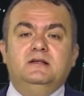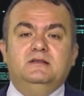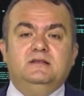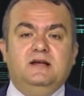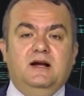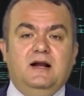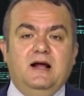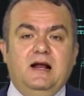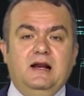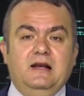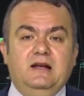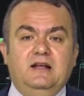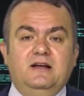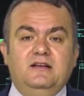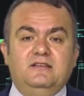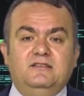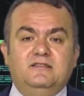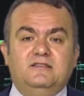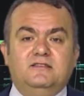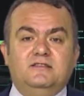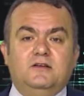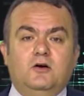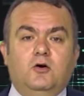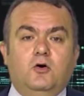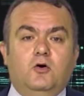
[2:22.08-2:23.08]
There are
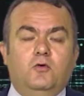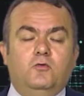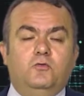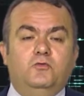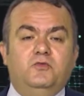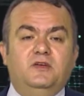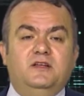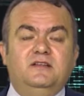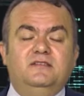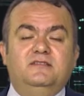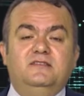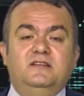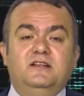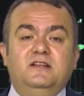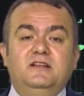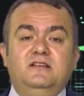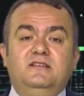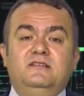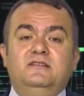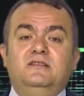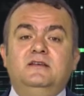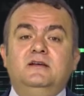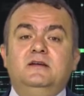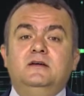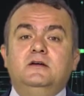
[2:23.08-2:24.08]
lists of
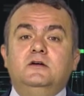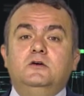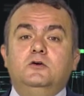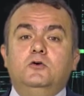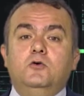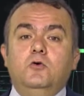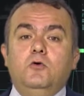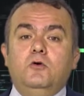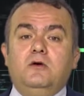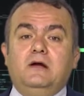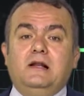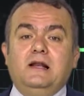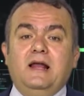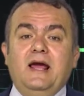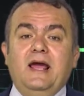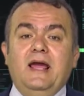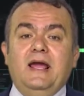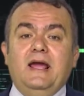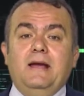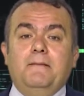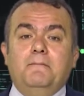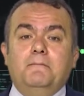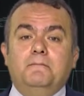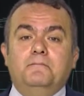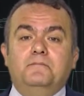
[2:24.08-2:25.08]
VCs who
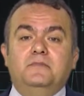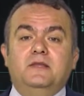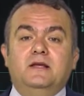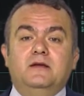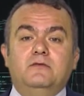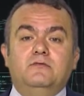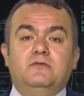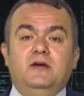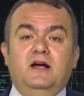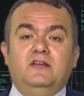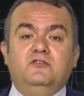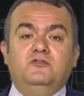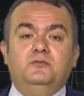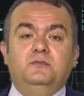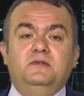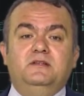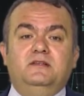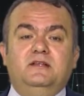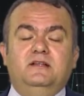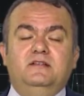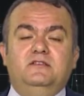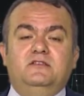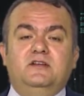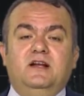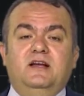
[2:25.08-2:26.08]
claim
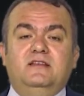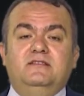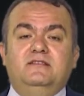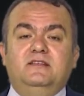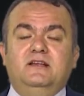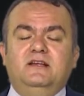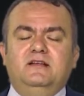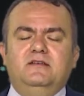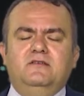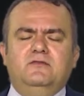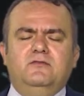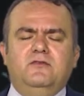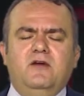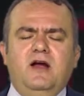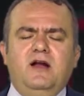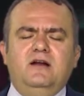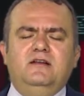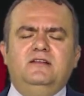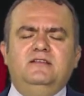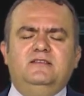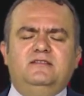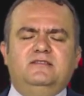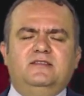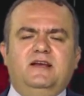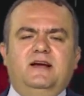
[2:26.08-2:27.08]
investment interest in
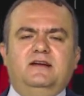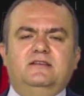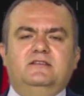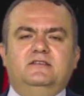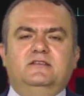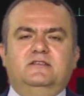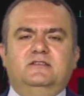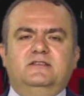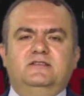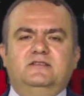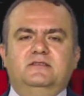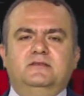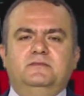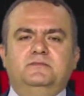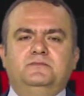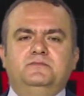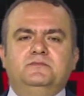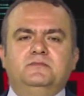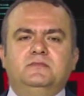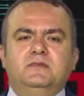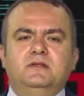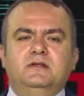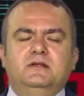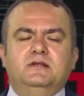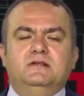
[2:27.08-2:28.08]
various sectors.
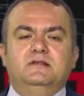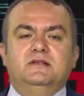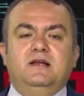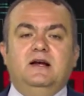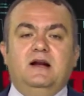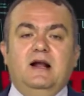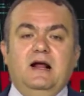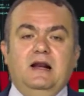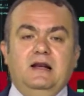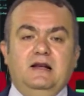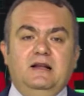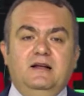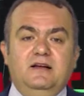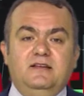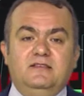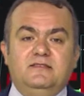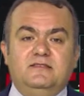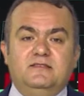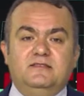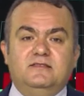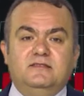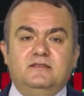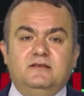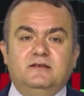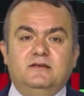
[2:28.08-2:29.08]
There are
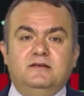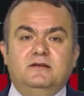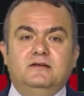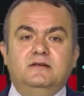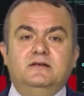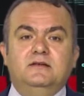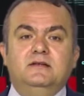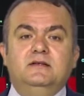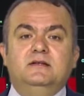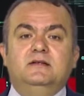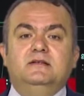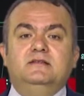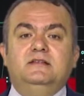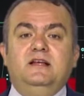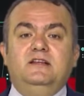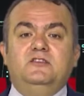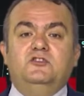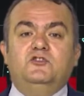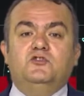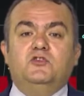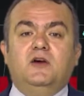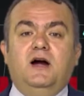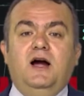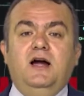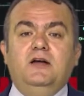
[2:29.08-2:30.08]
lists that
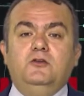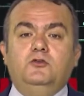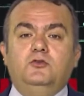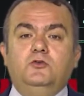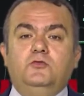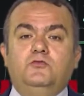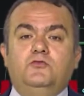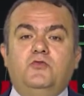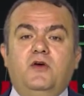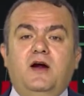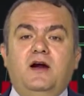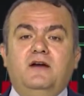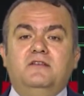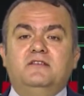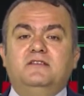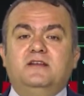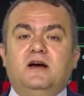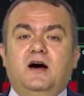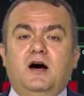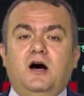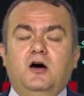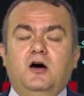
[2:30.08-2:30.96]
try to ferret